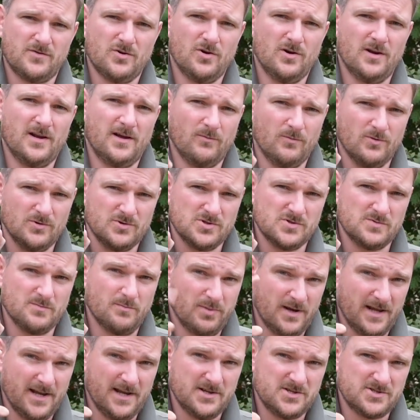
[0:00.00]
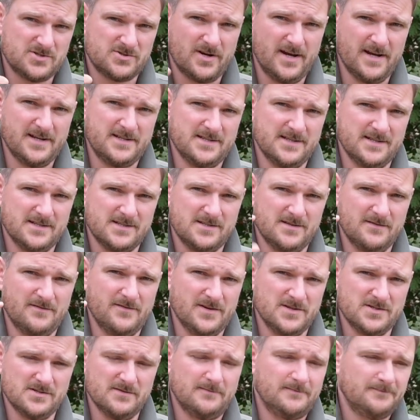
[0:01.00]
colour will just bleed straight into the
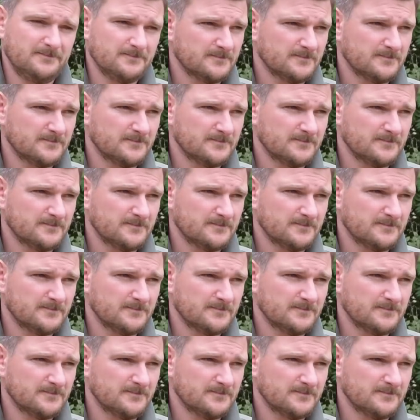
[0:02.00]
vision.